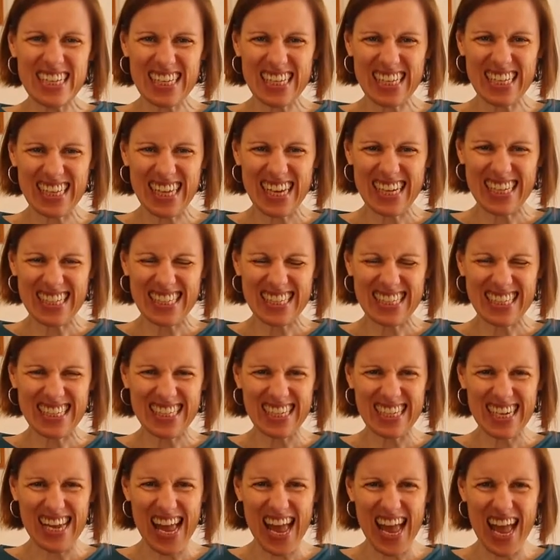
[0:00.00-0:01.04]
Clench
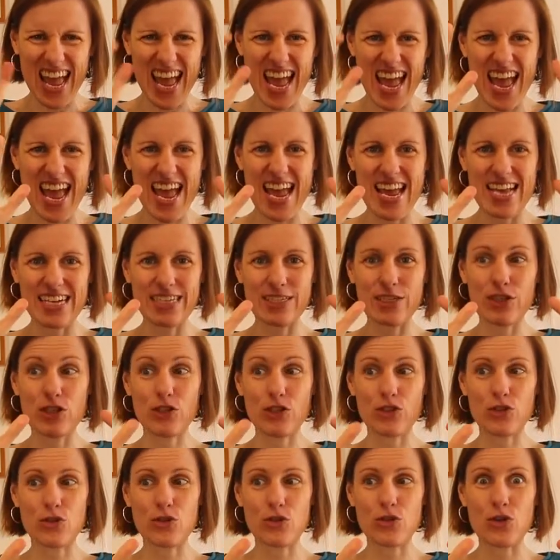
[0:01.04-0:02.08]
and
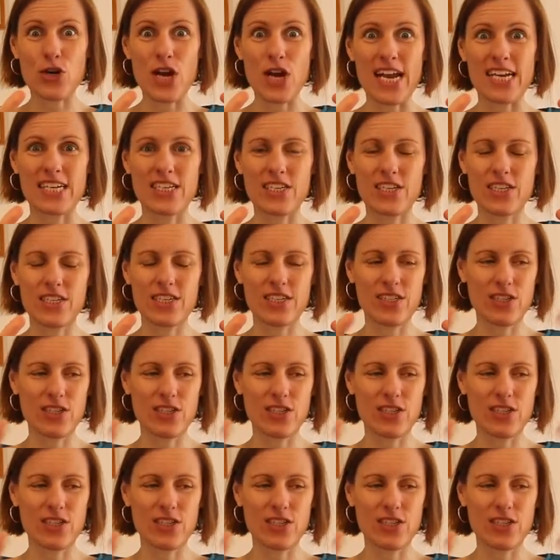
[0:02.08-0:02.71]
stretch.